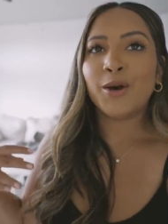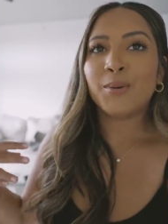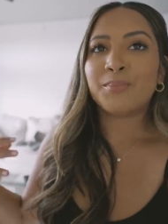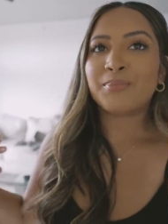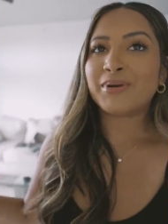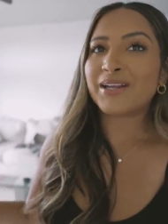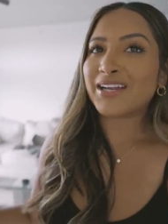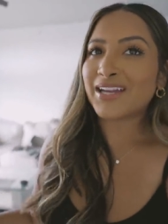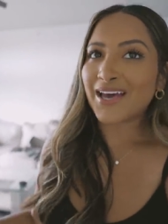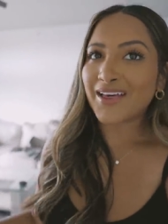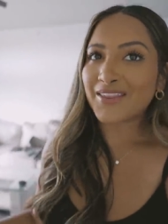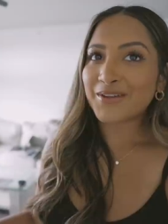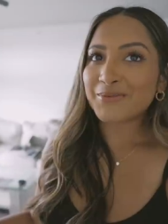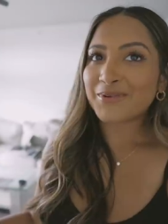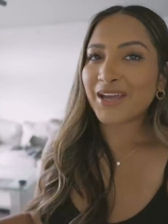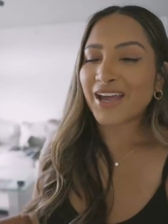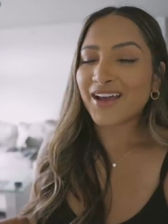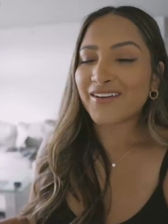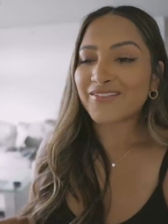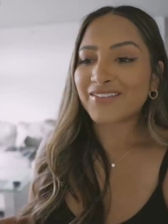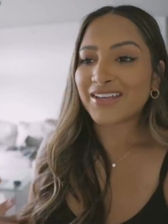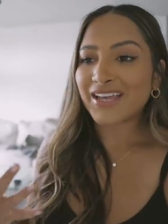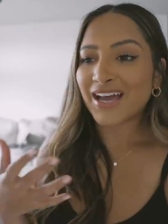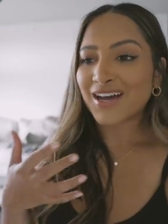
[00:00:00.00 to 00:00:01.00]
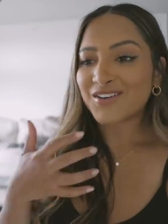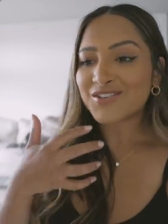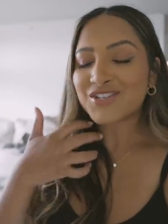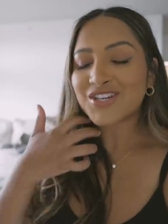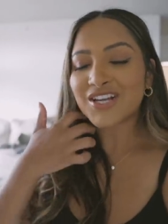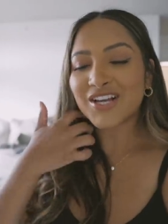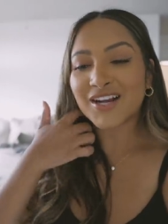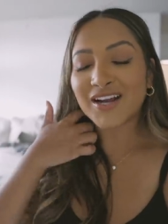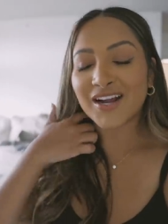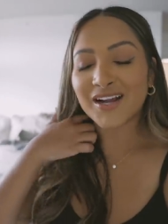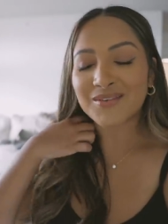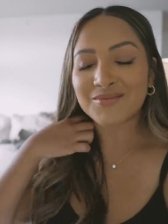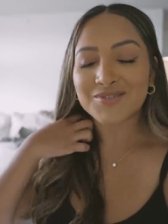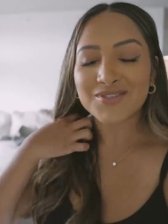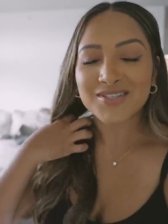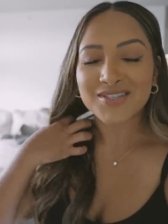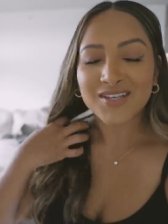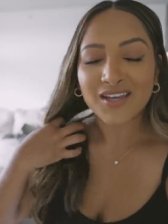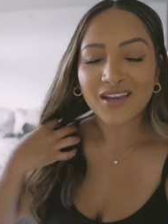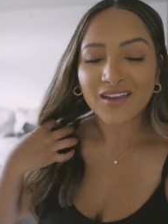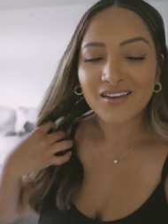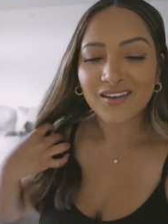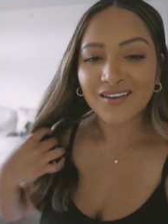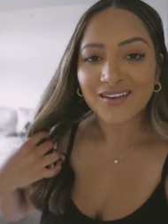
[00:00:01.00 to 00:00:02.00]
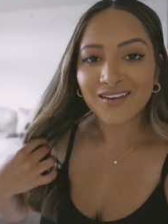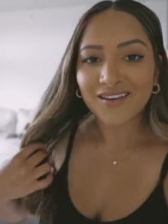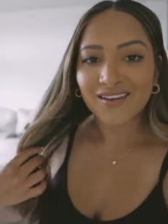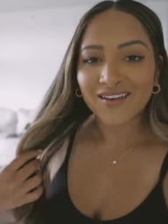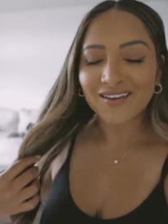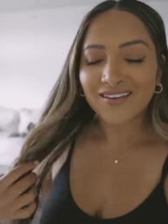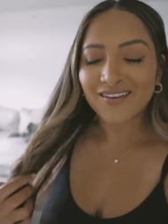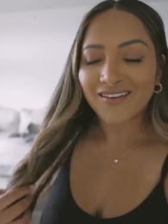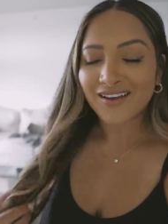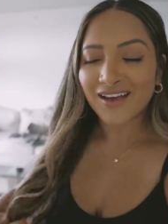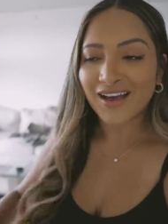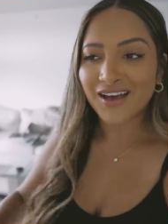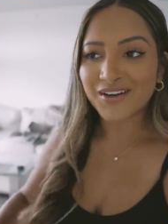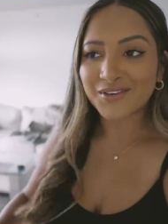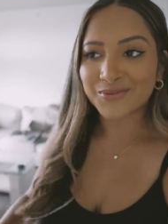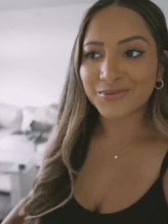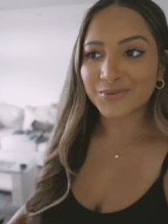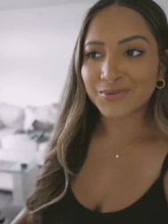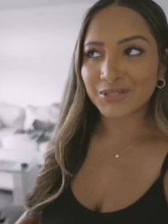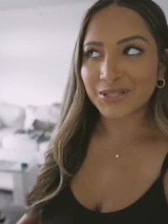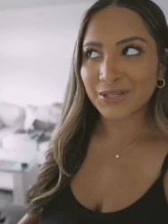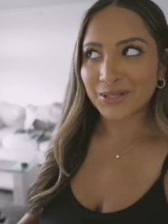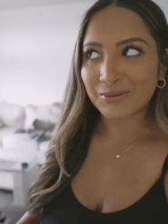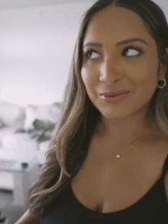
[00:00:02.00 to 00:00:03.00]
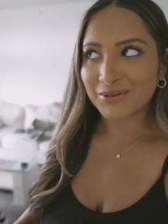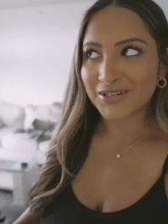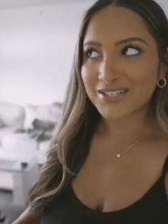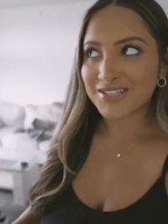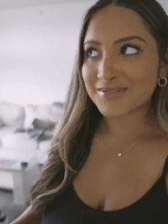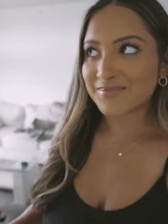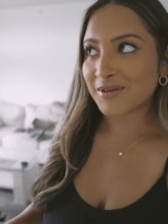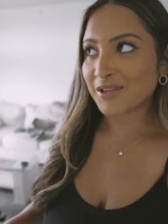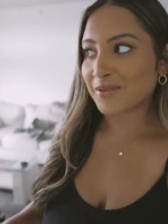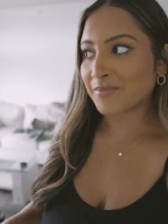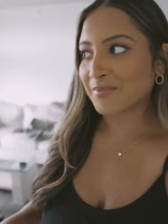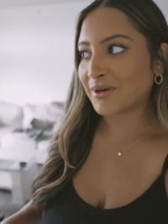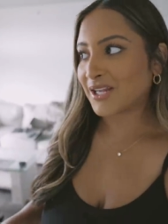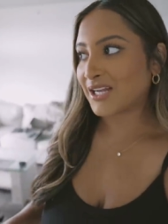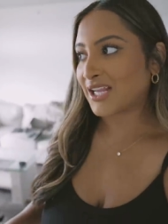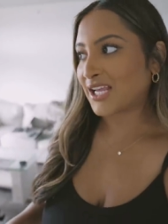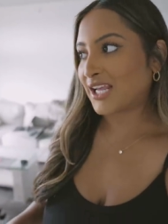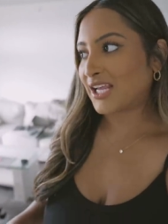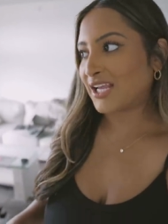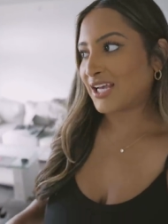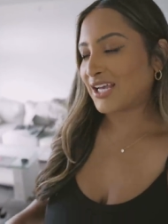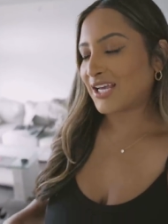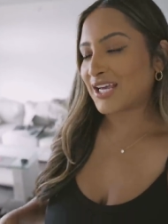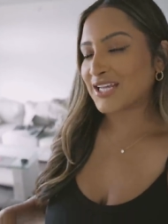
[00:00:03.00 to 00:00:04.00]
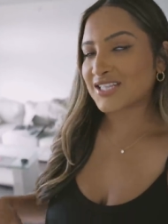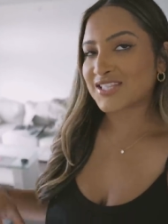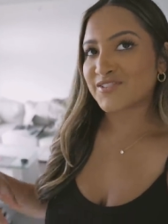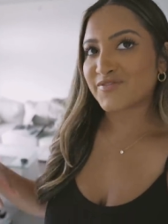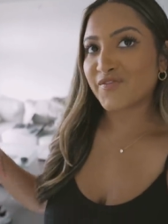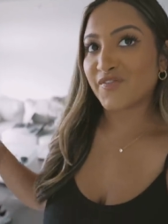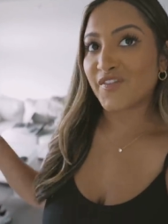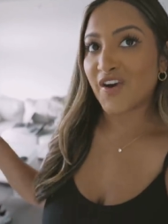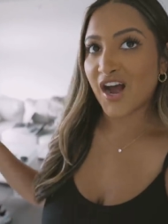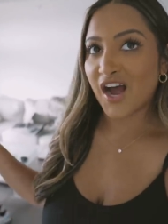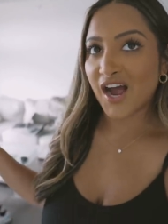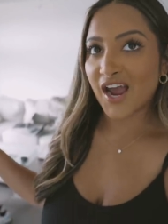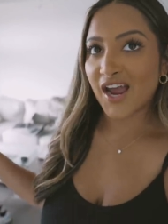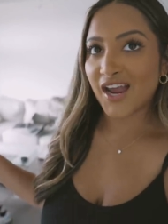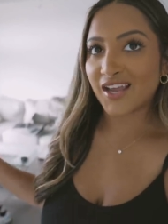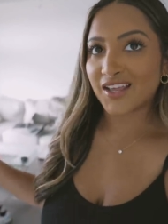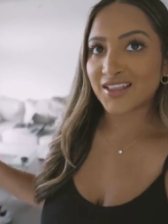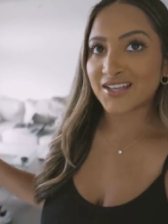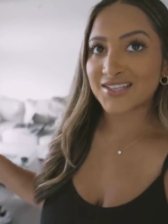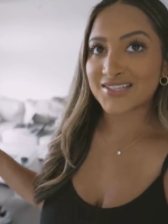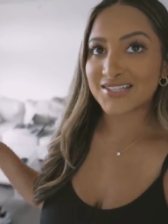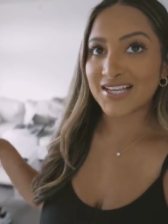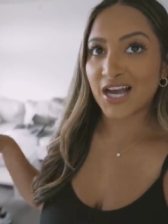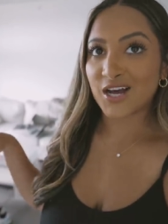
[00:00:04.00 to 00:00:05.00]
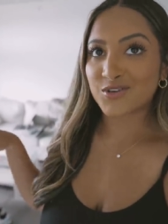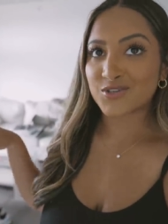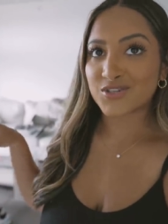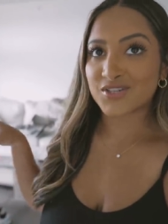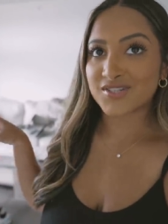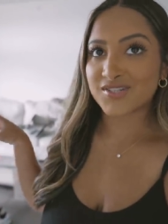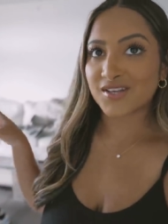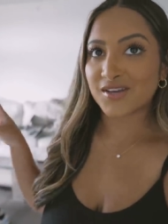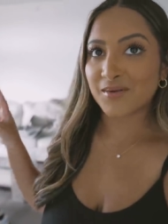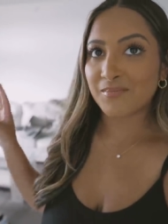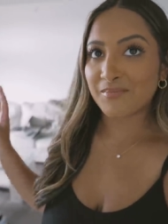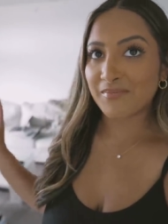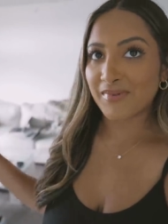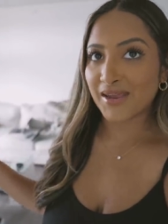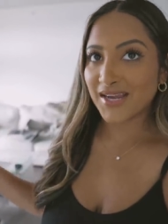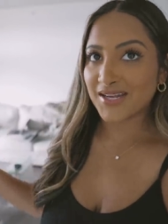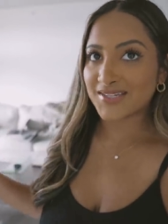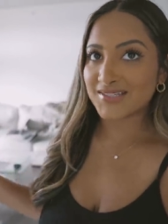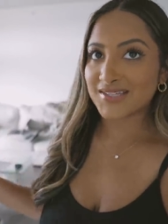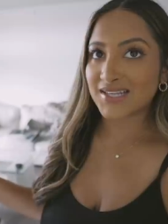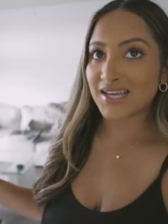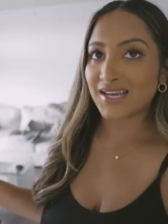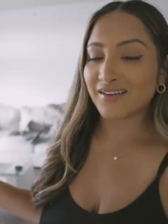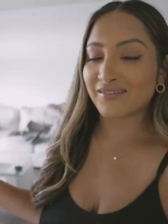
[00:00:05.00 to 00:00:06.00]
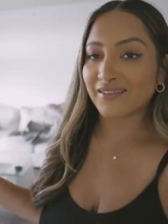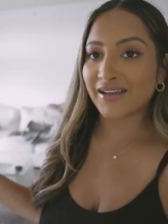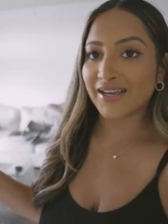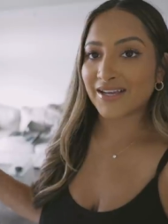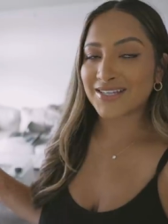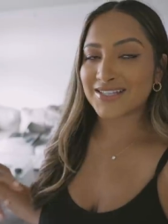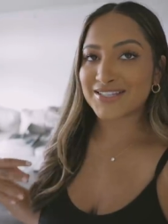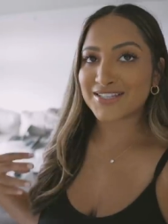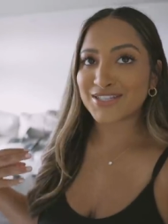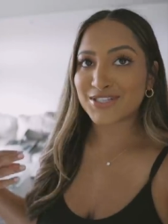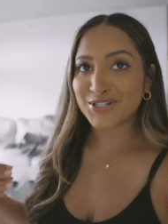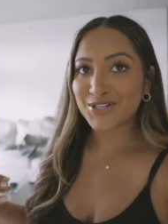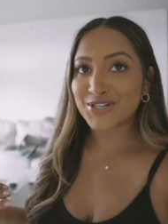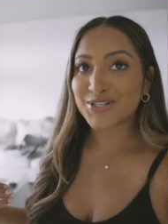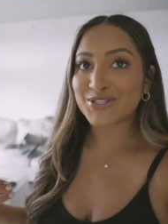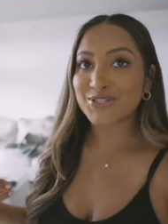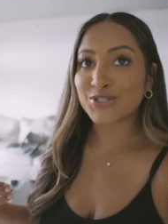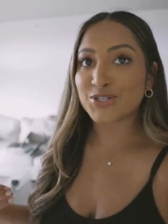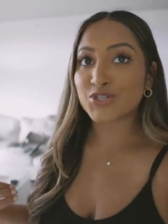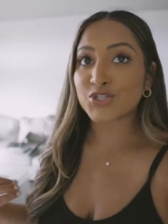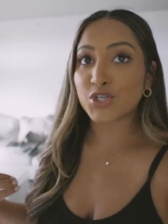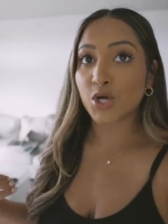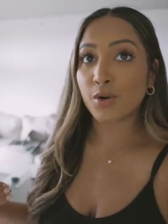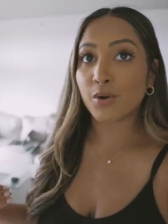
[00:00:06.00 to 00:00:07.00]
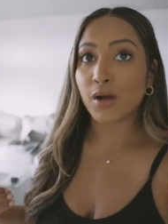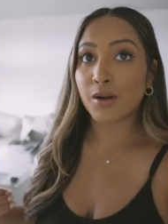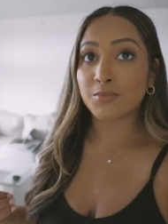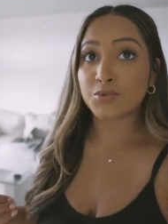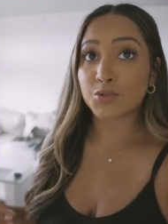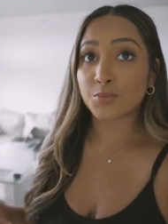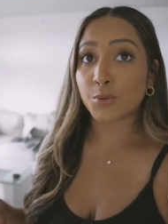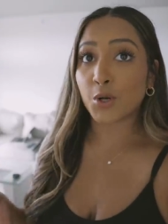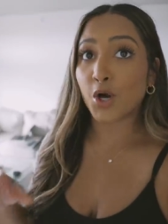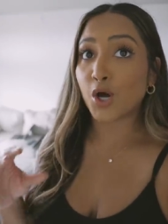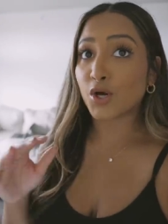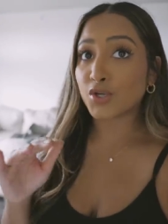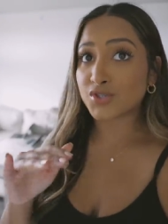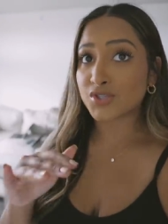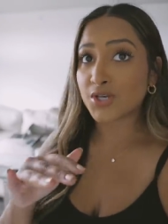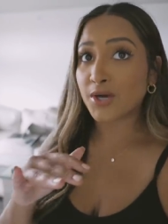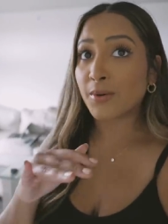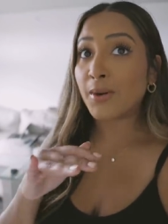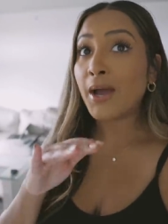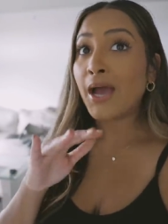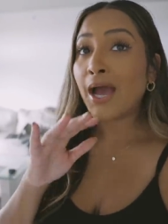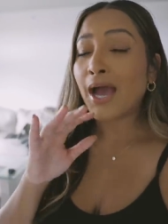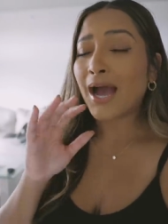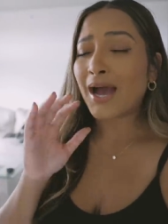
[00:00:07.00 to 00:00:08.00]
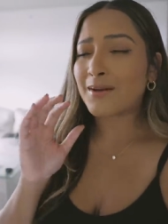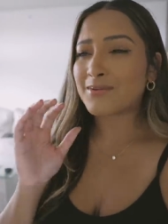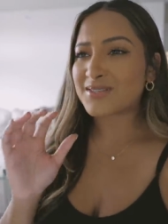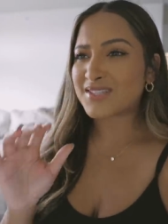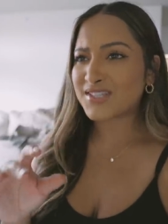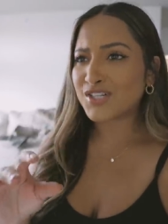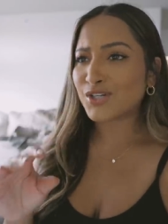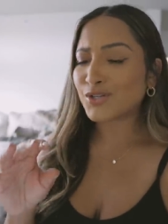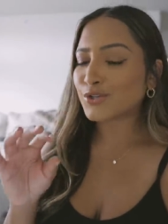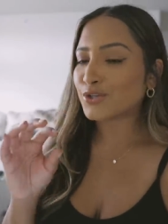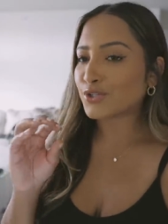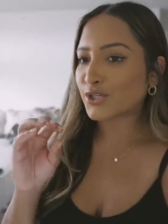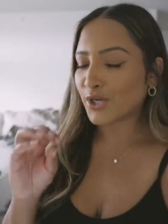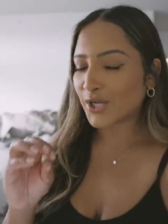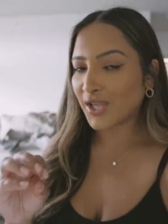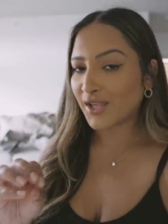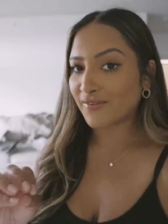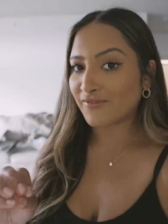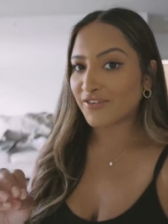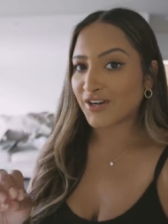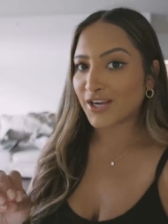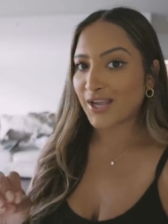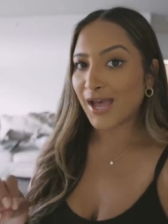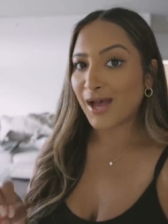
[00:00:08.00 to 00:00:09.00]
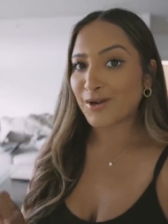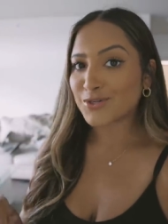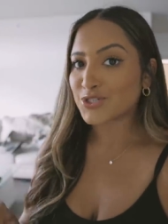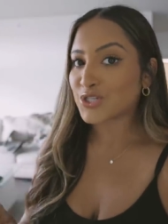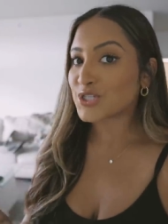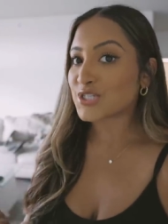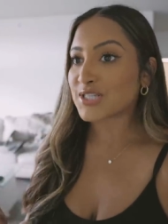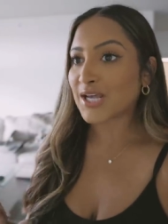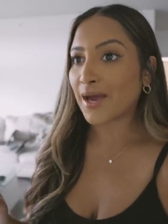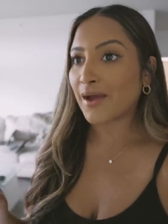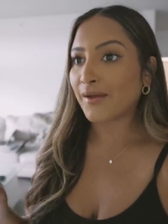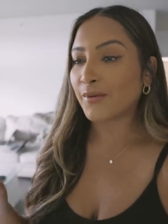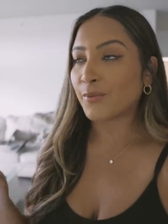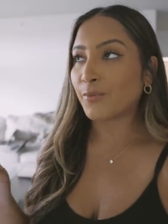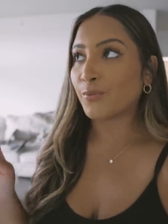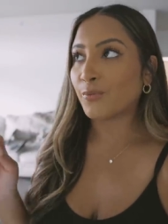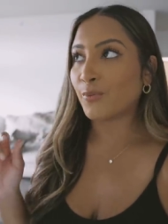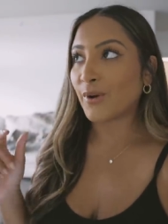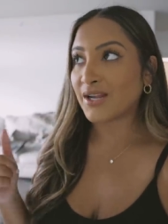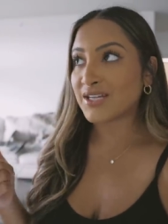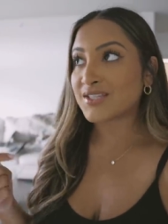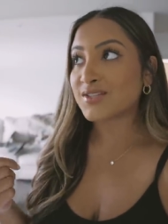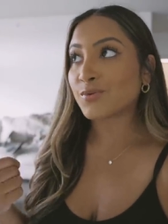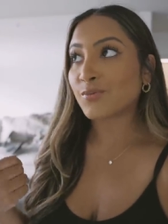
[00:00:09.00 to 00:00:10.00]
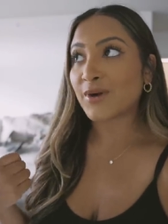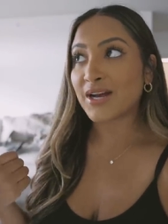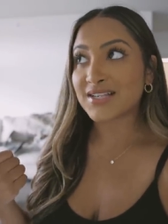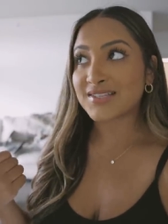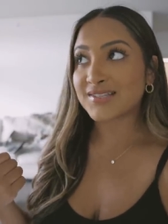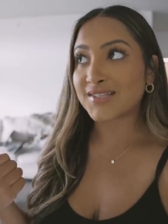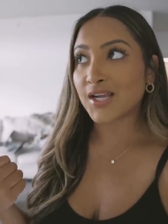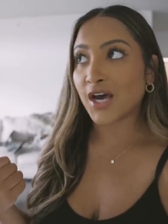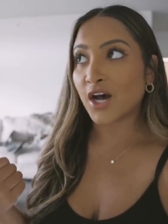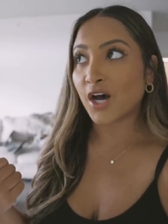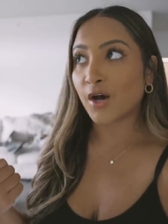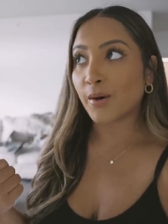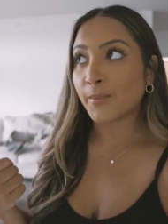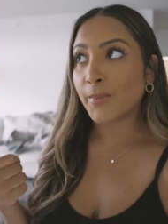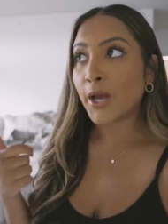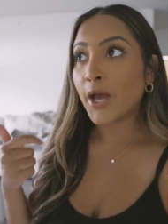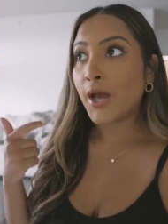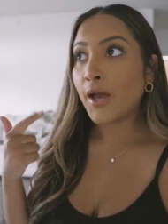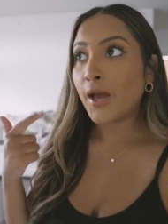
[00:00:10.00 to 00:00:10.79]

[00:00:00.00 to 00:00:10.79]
But now that we have the couch here, I'm just like, eh, I don't really want to spend the money. It's fine. This couch is amazing. Like, it's seriously so comfortable. Also, I was still looking for couches. I went to West Elm,